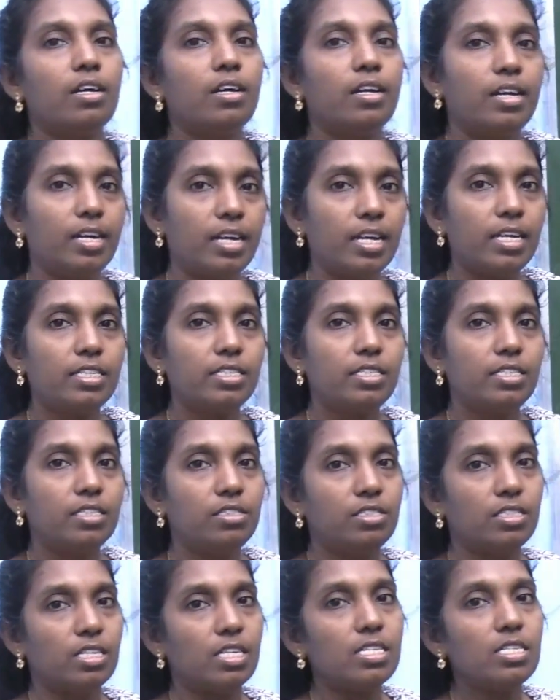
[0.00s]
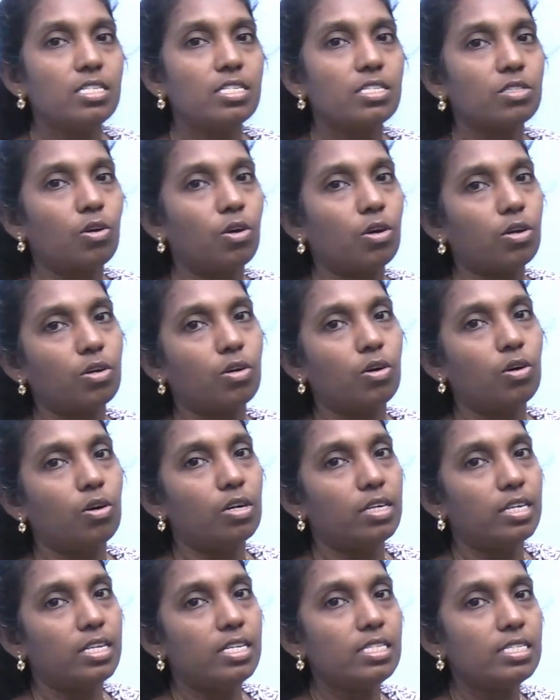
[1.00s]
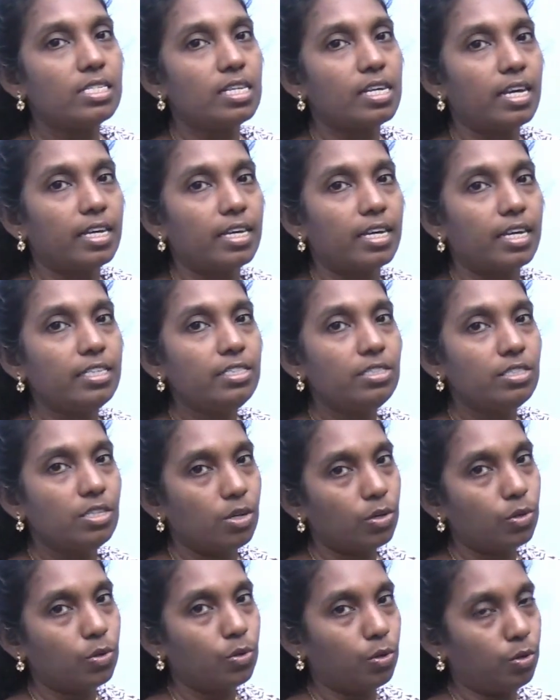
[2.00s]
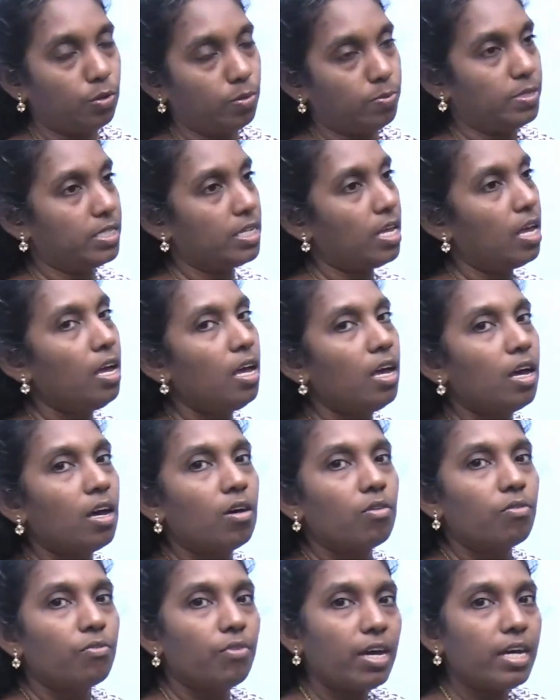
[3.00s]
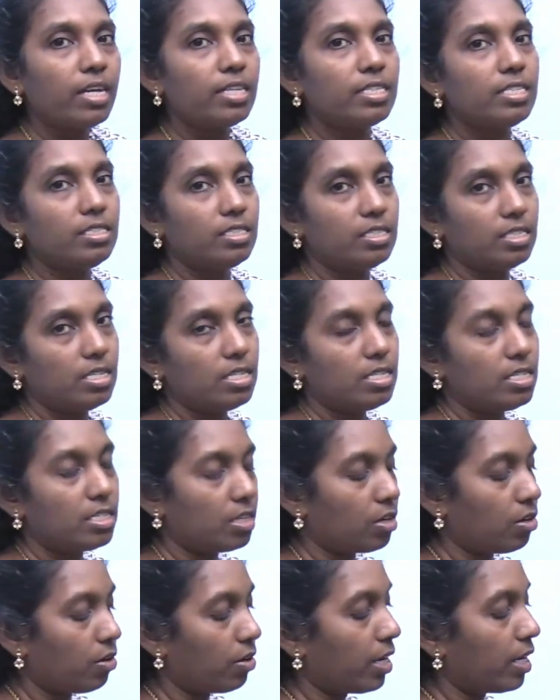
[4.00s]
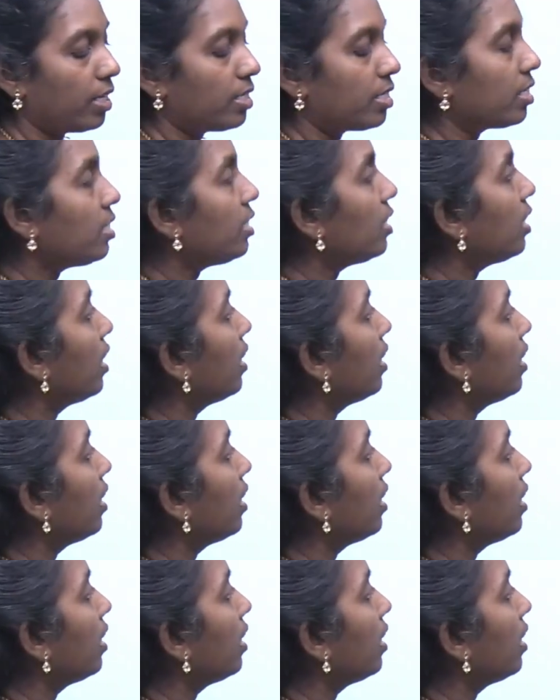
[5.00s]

linked genes are called as linkage groups. Where the genes are located?